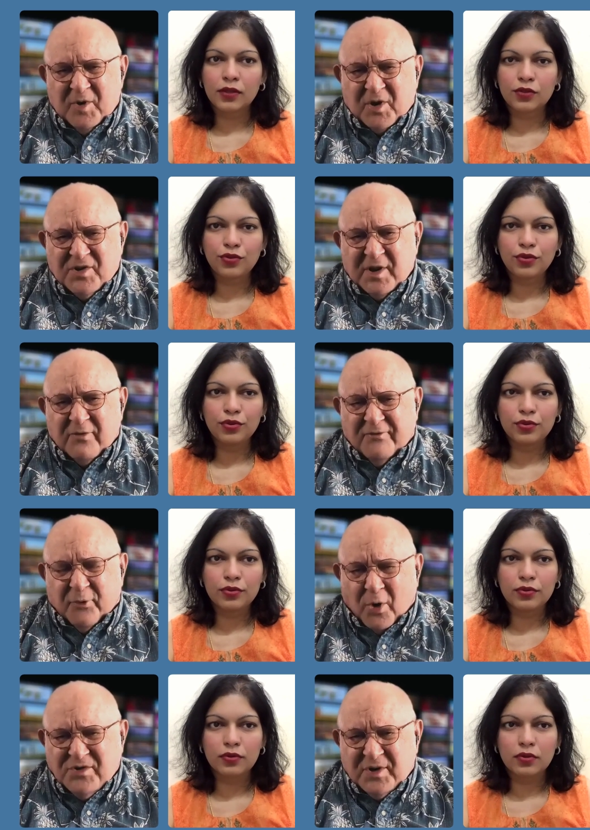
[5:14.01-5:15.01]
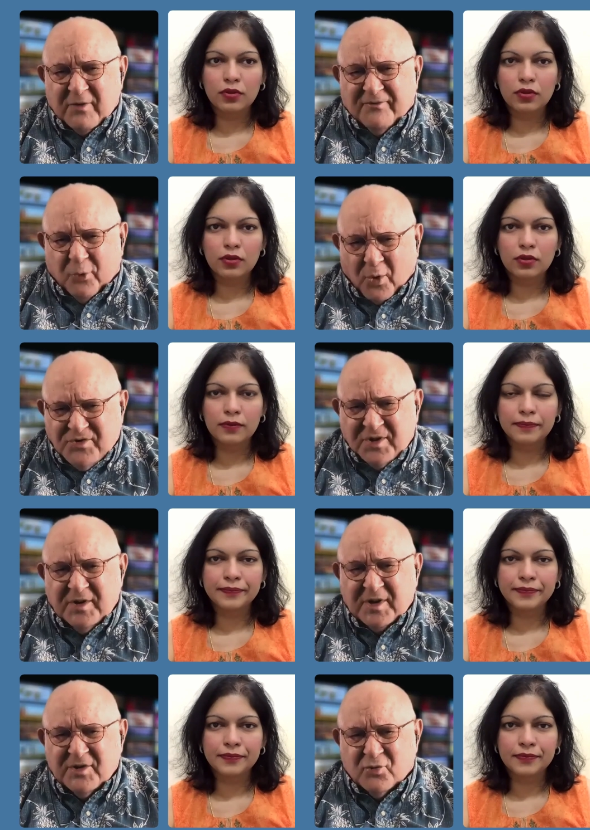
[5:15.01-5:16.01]
Speaker 1: because they're forced they're
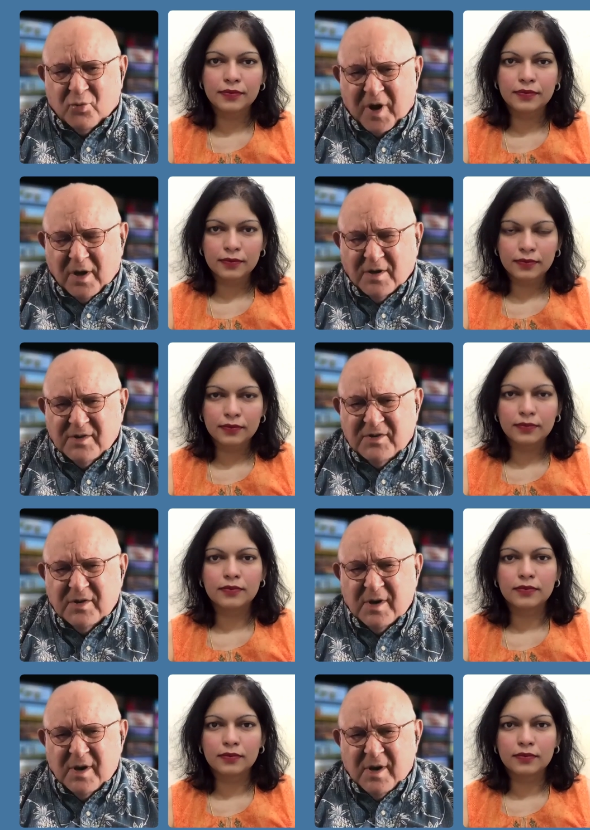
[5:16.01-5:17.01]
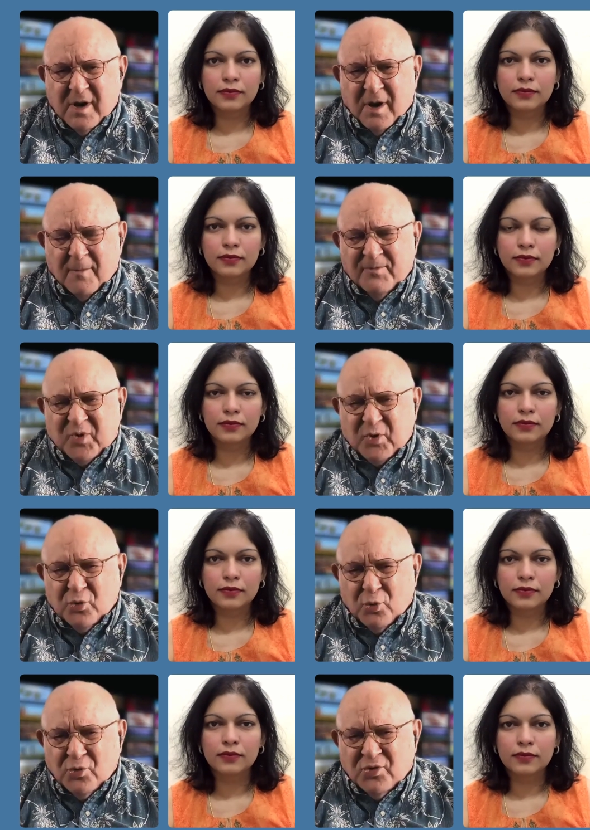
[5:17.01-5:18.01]
forcing the Israelis um, to
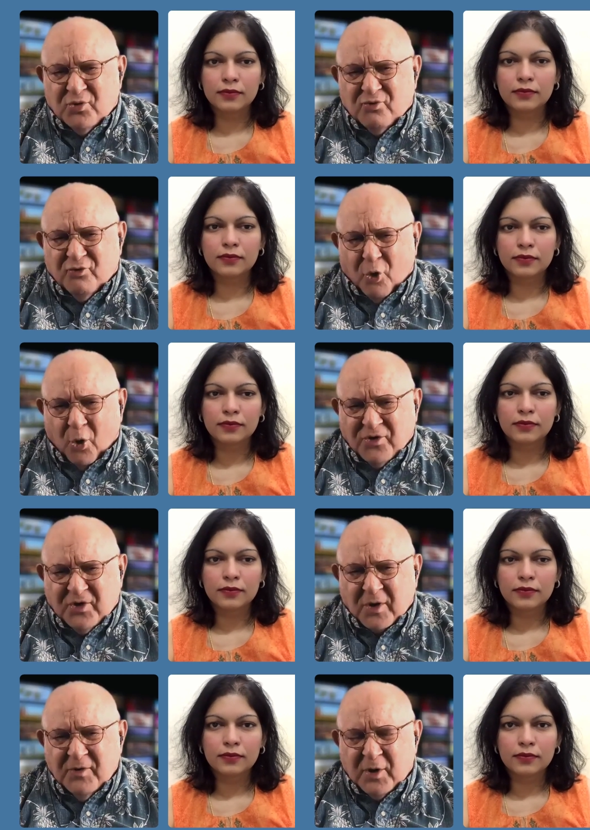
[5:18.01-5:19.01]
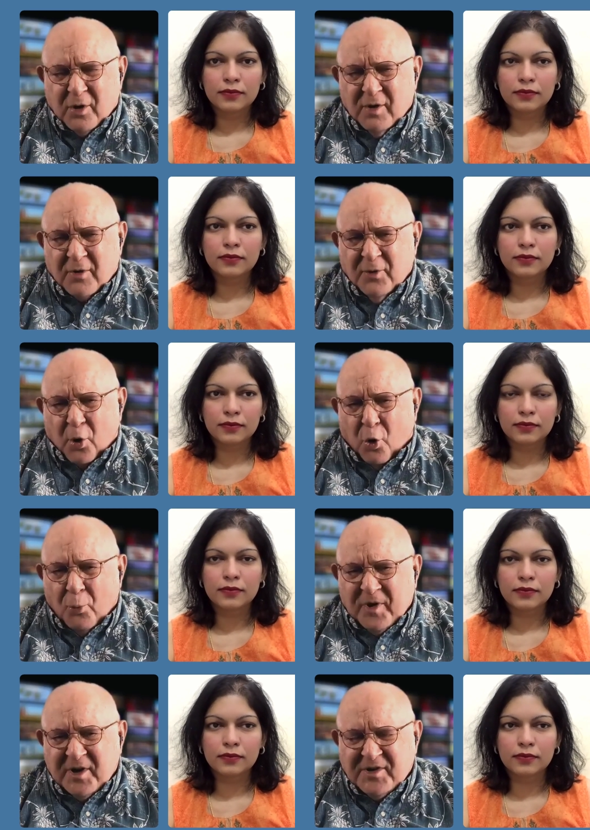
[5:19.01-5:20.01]
use force on the on the
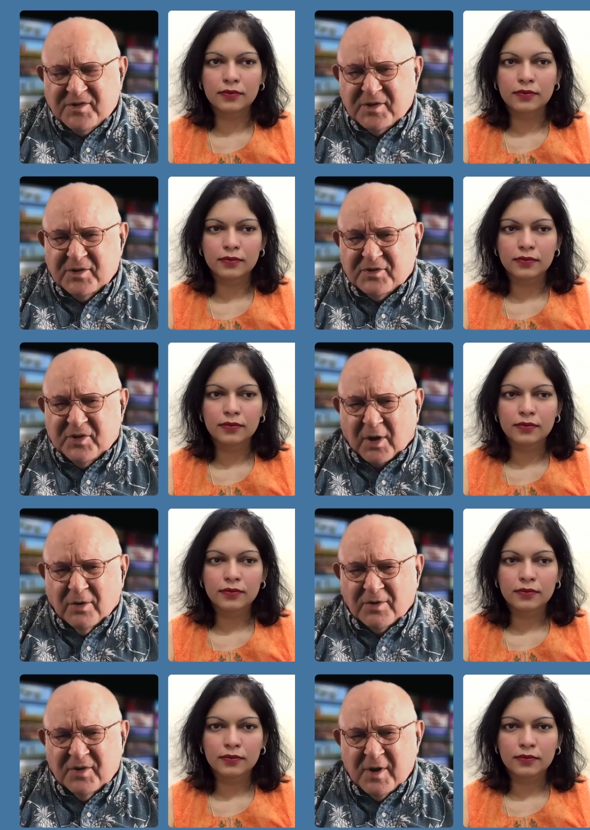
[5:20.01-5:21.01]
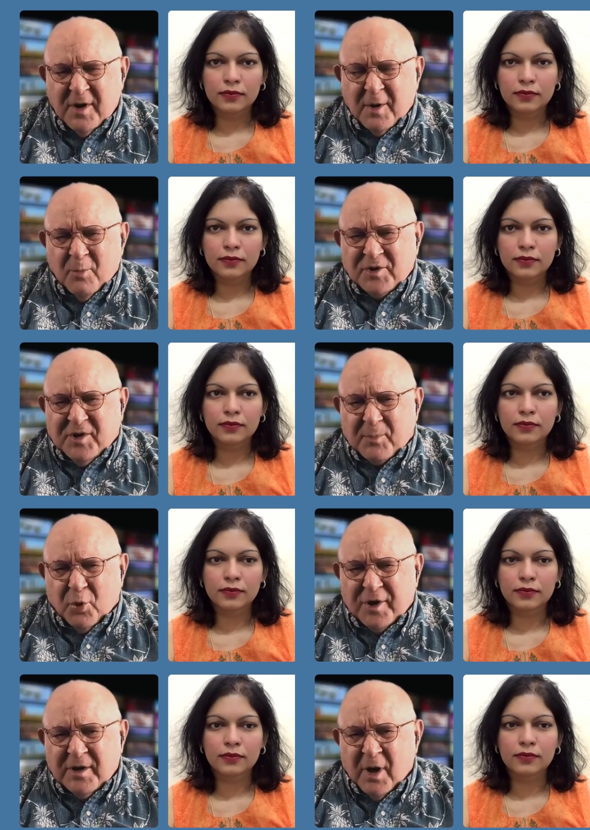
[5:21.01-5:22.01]
openings to the tunnels, but they're
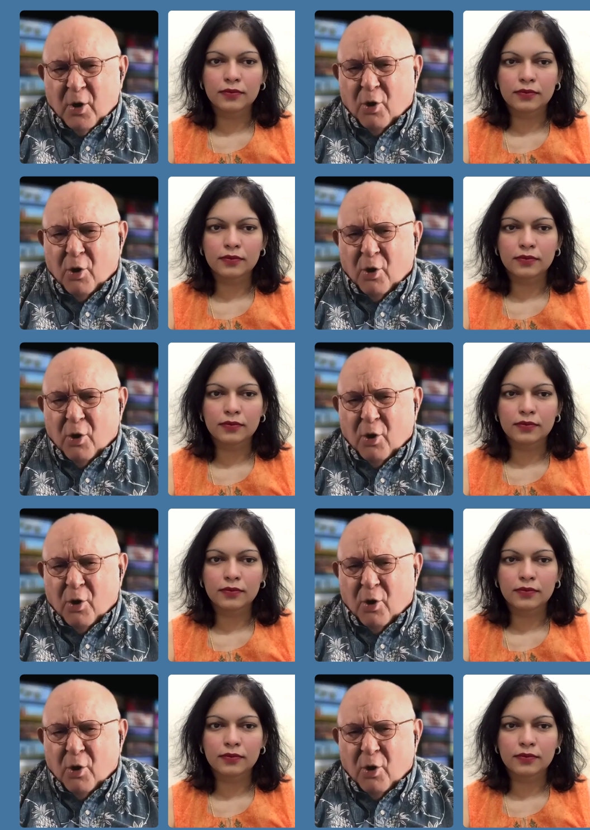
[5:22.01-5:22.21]
putting